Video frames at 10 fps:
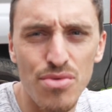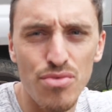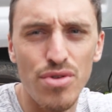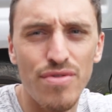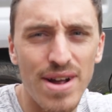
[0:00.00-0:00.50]

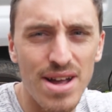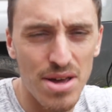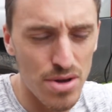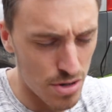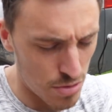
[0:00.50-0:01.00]
roof rack
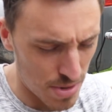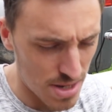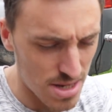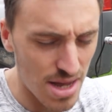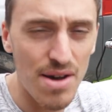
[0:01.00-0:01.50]
hook
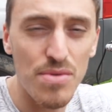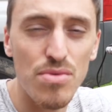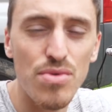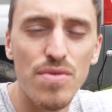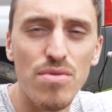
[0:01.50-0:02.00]
bits I have on
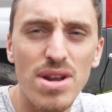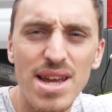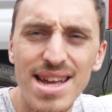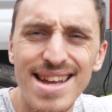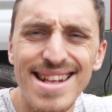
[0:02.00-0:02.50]
the roof already.